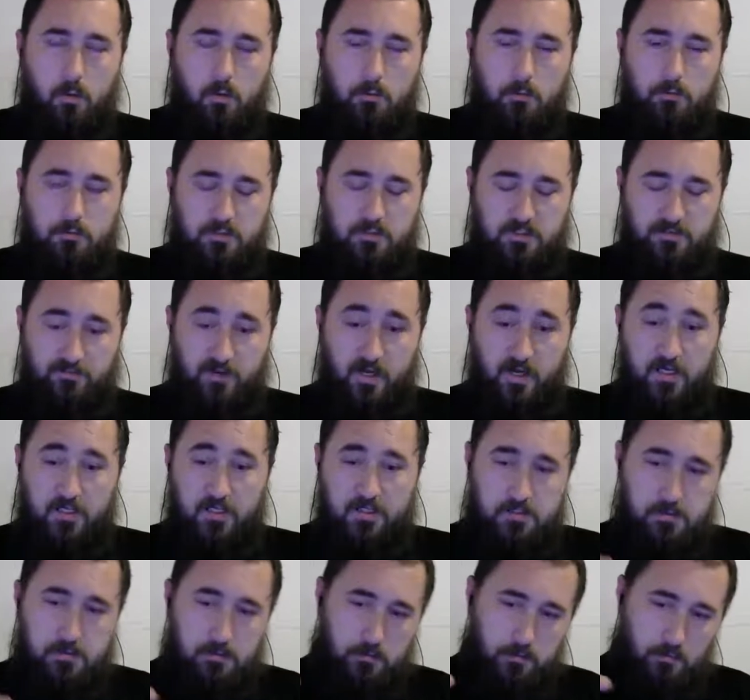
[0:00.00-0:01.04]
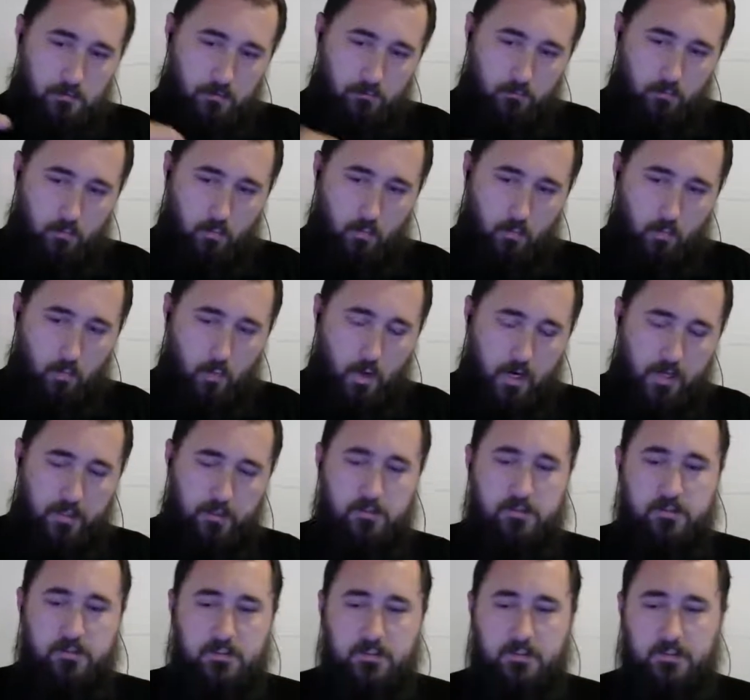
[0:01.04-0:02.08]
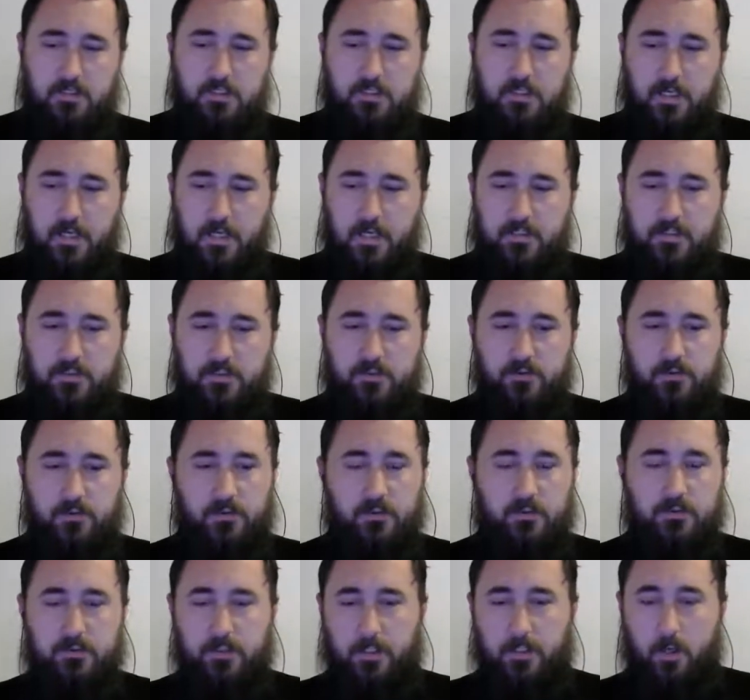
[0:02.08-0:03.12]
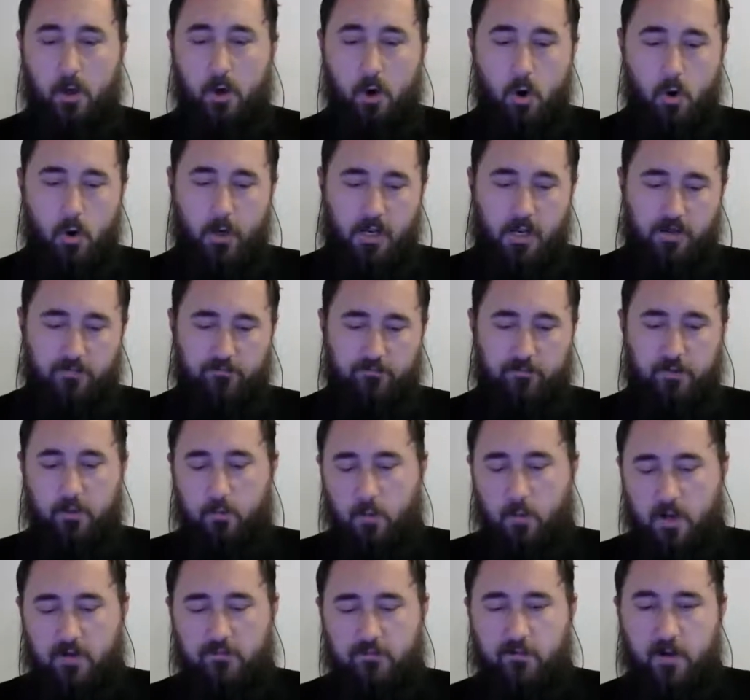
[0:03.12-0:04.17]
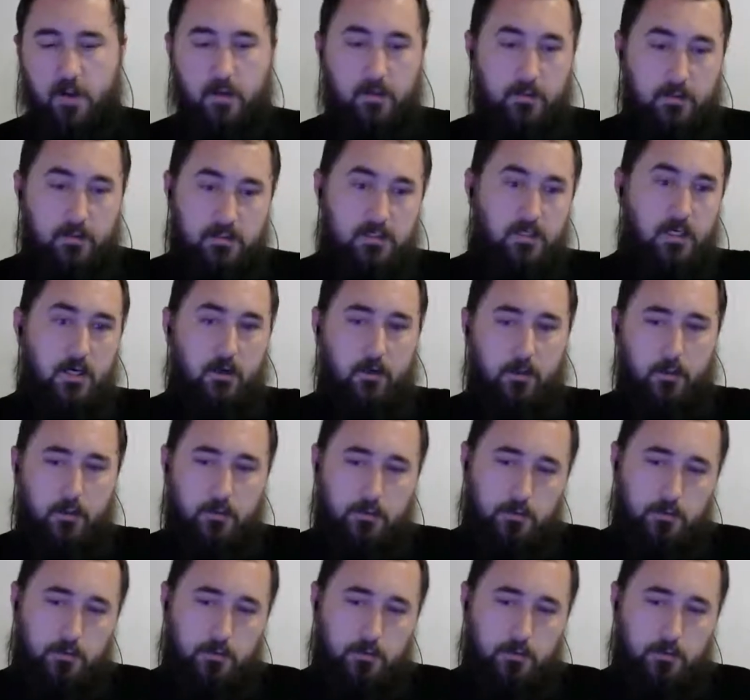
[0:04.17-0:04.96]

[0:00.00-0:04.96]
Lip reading: device wirelessly connected to it, it's like, oh, I got free Wi-Fi in this area.